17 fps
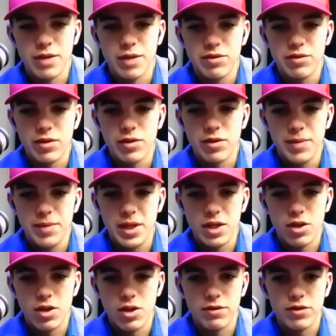were coming from a
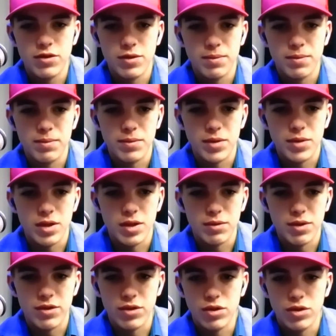bit and offered some
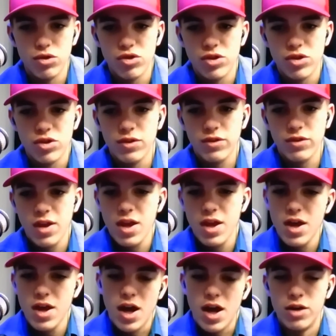resolutions.
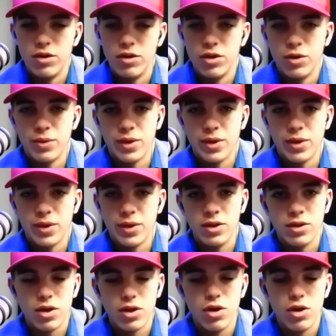I don't know where
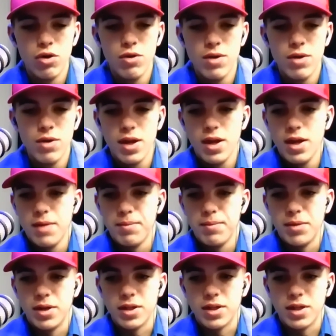that'll go.
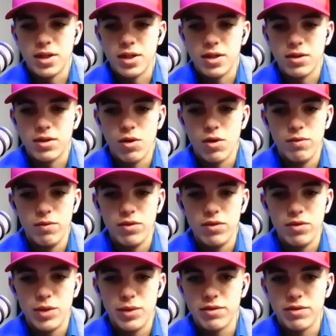But
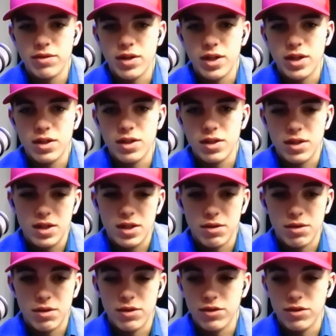hopefully we can find
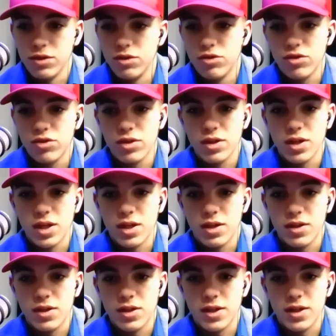a resolution
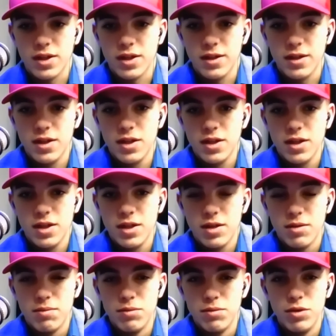and
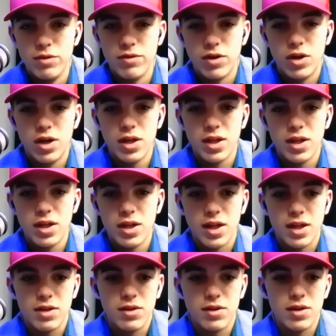move on, and
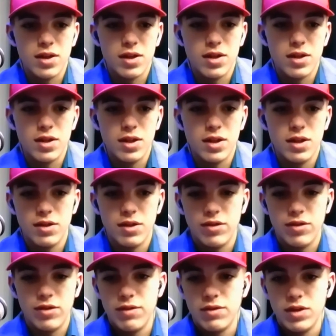that the
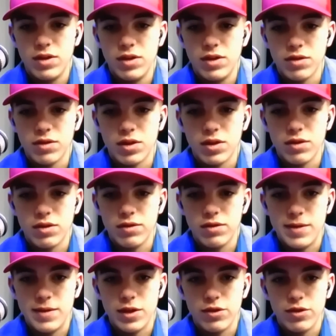safety of our
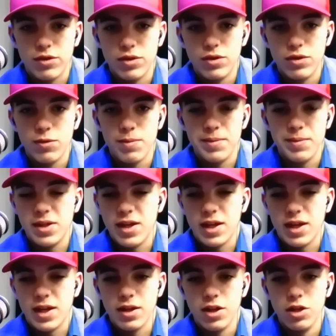female students would be
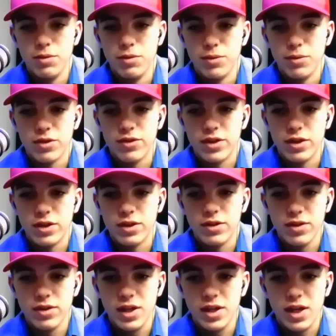taken a little more
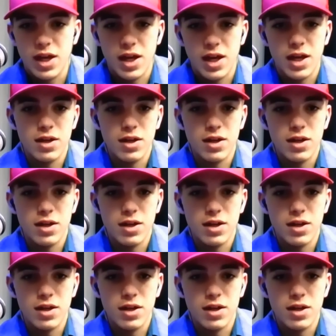seriously,